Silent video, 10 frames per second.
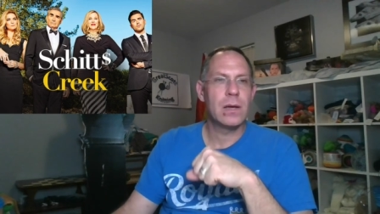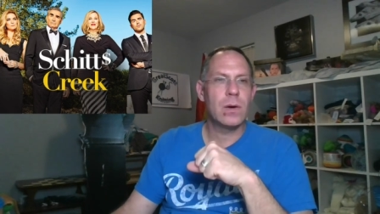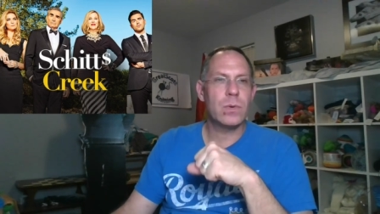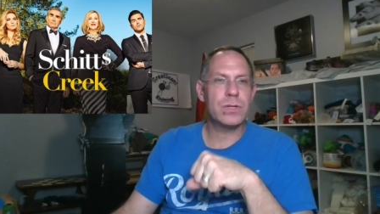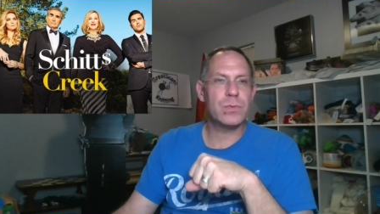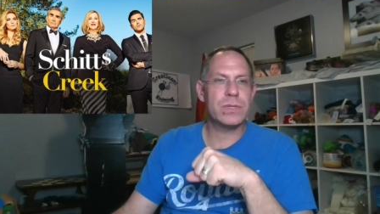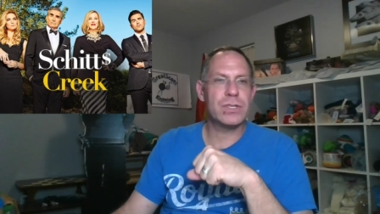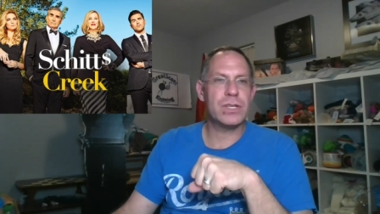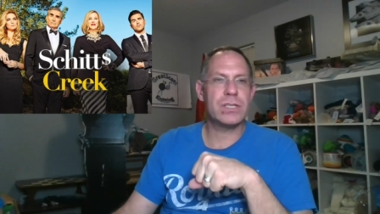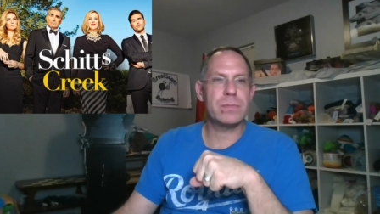which
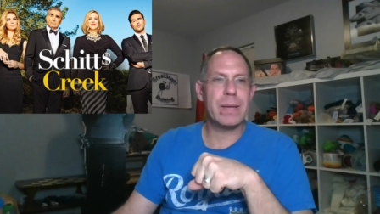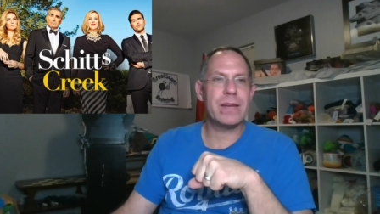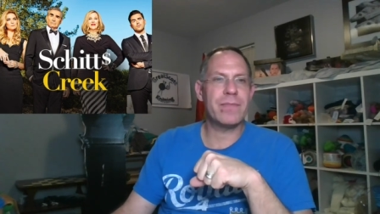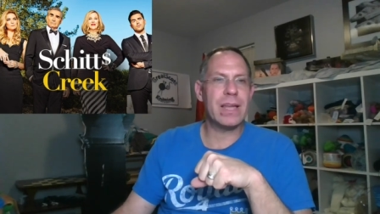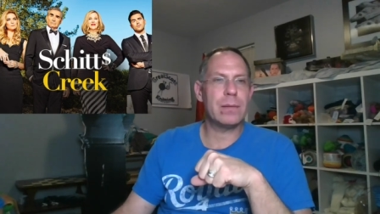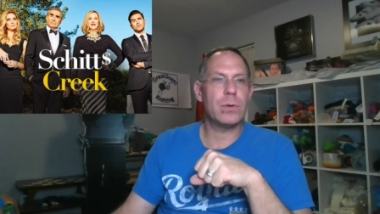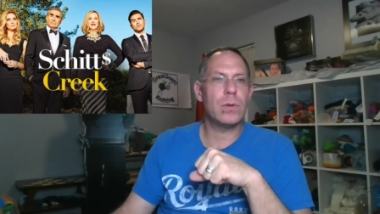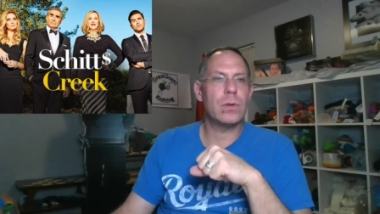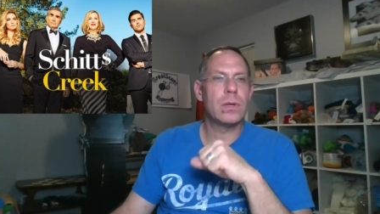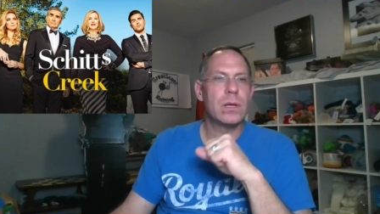was just made
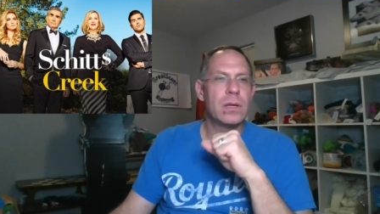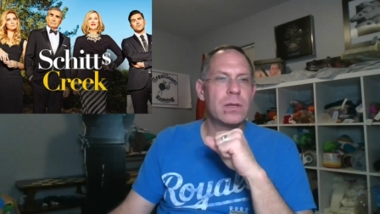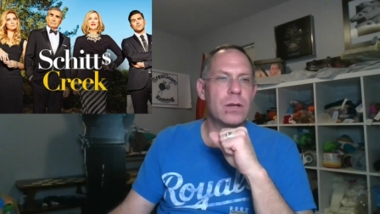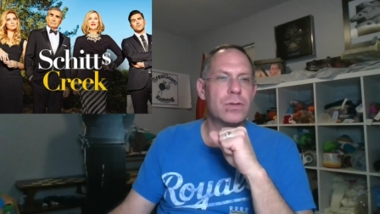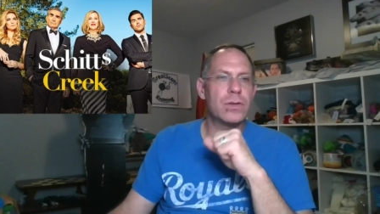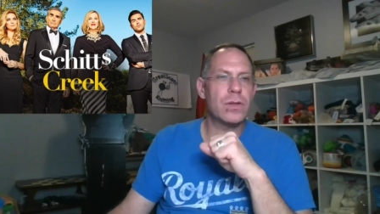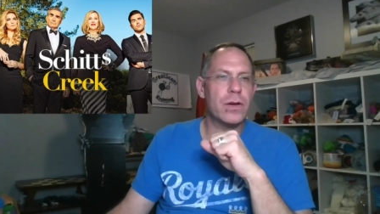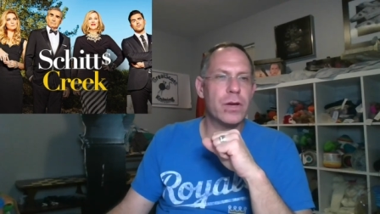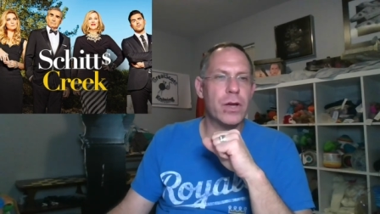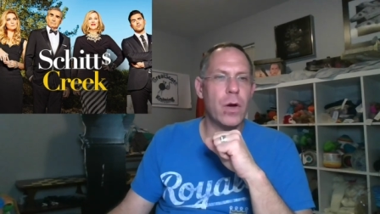available not too
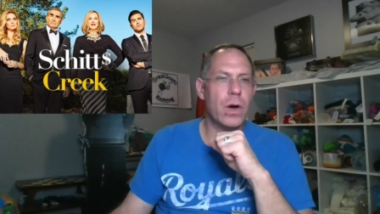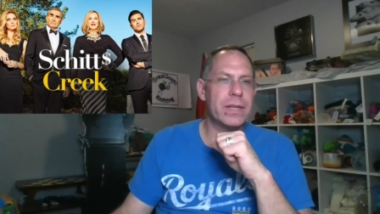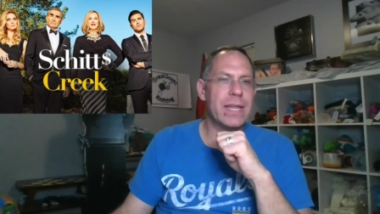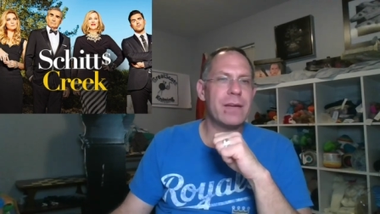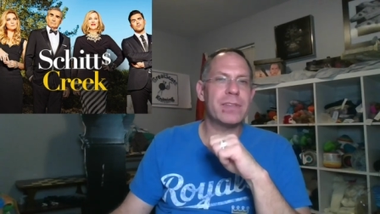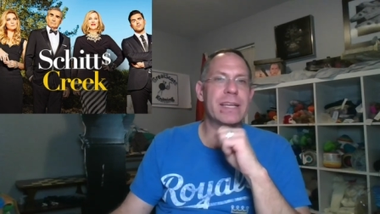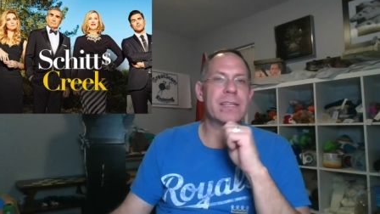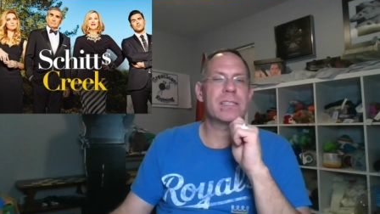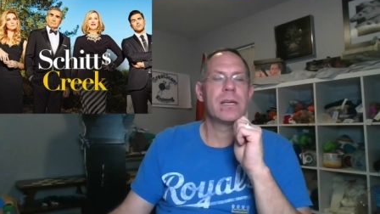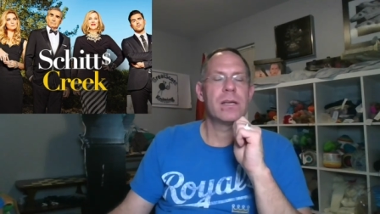long ago on
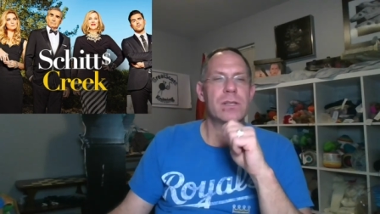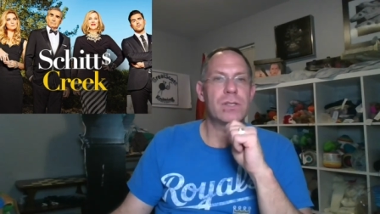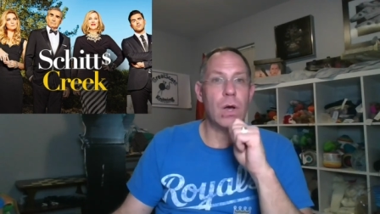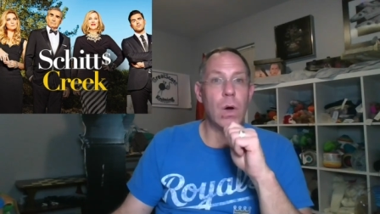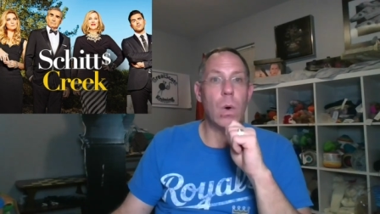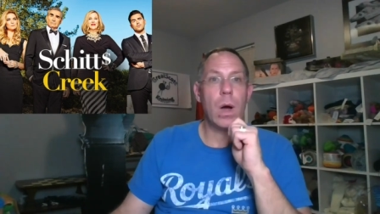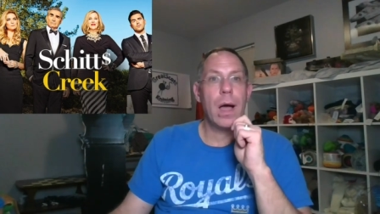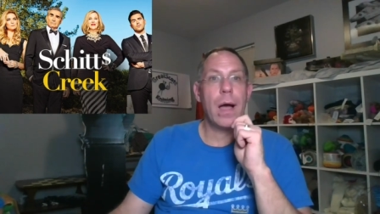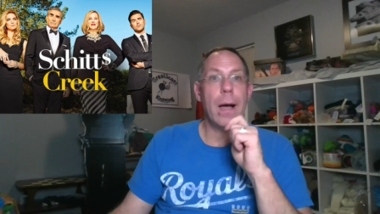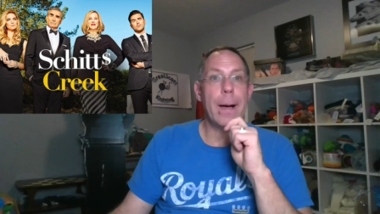Netflix. So
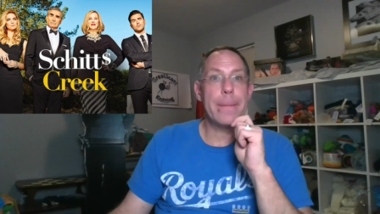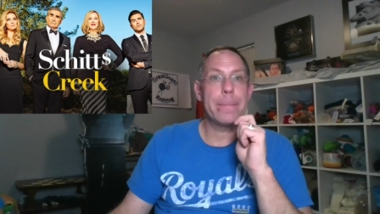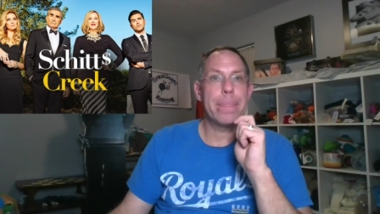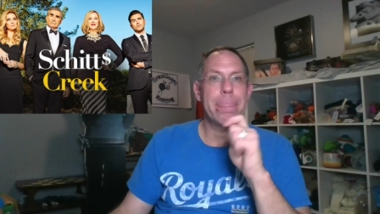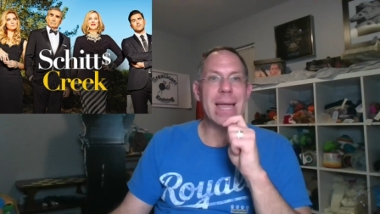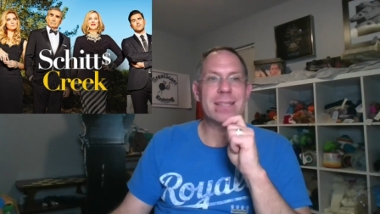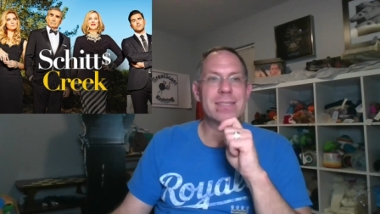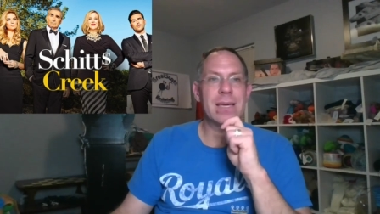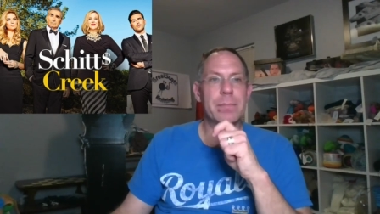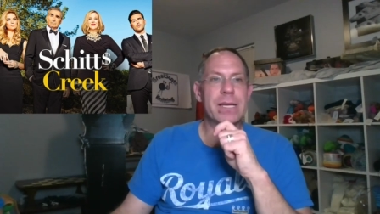
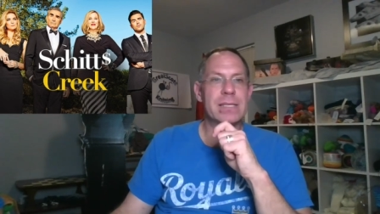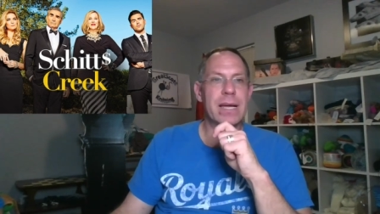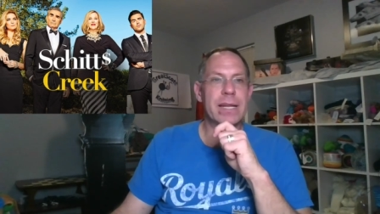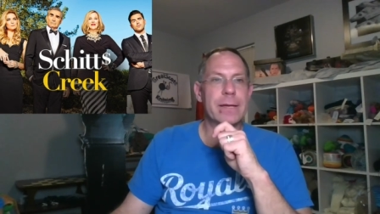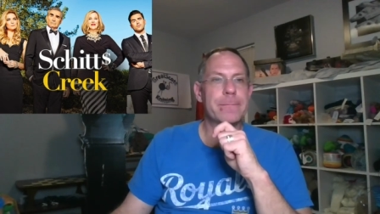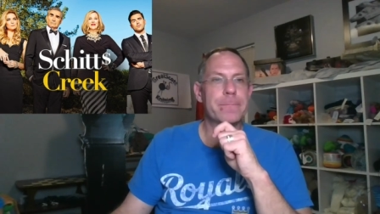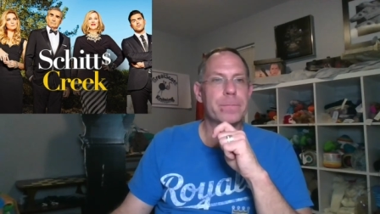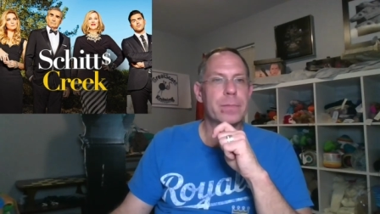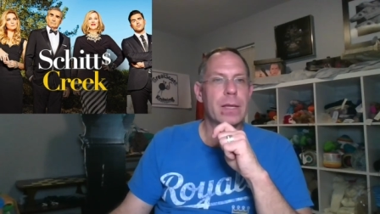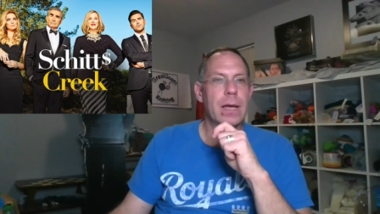that's going to be exciting
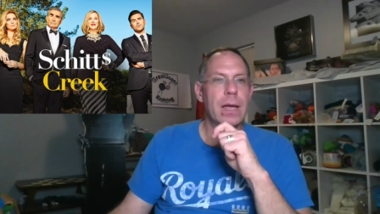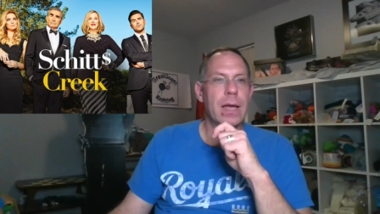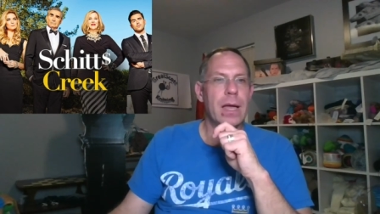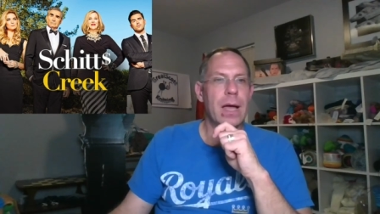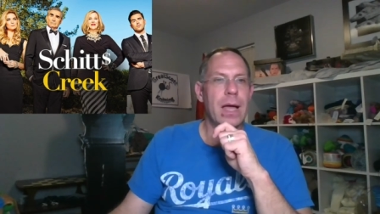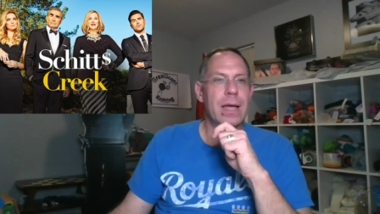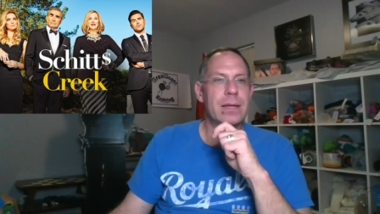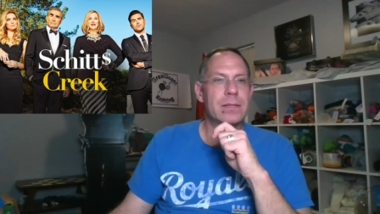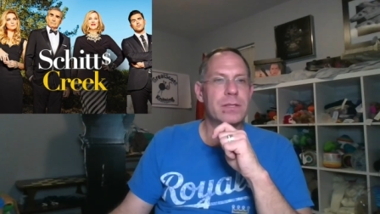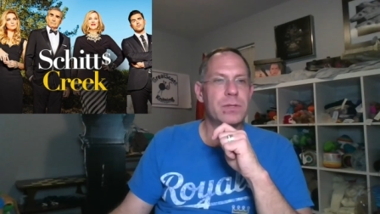
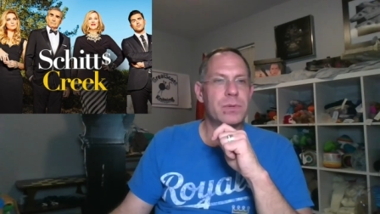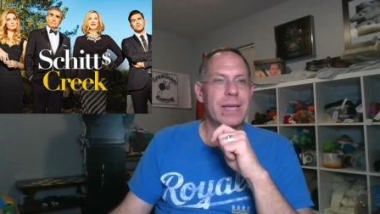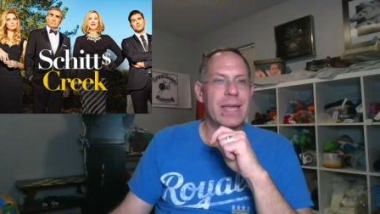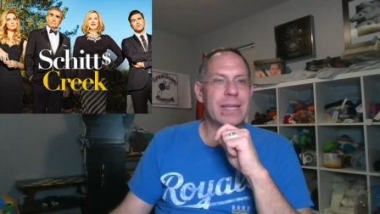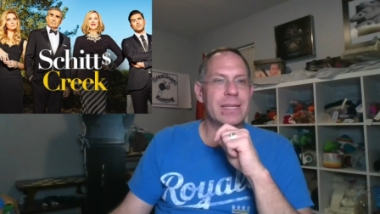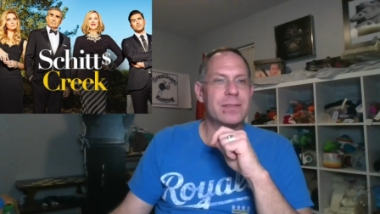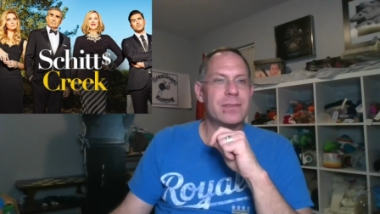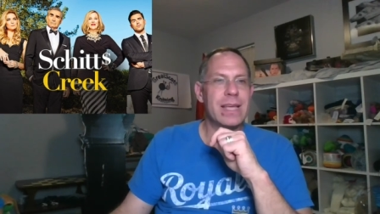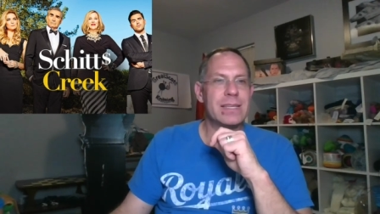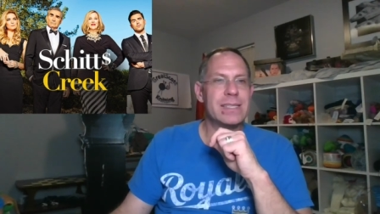to get
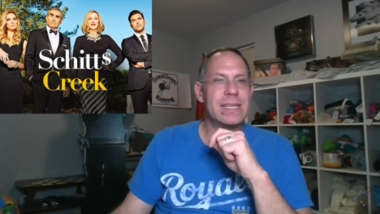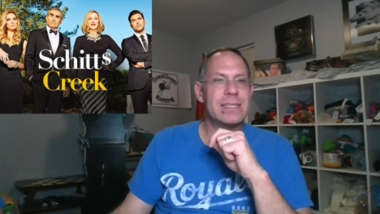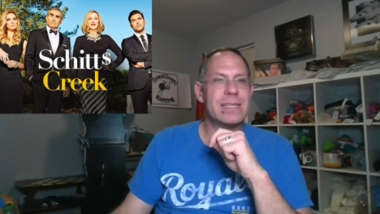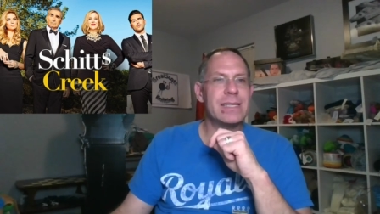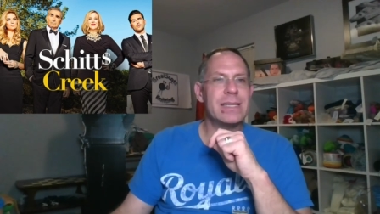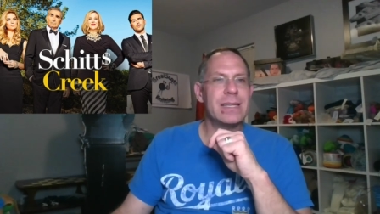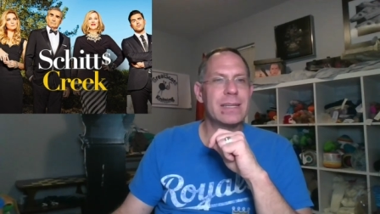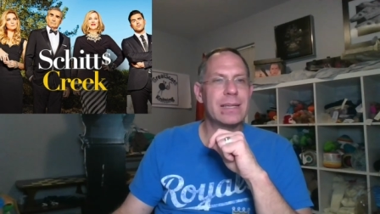into that season.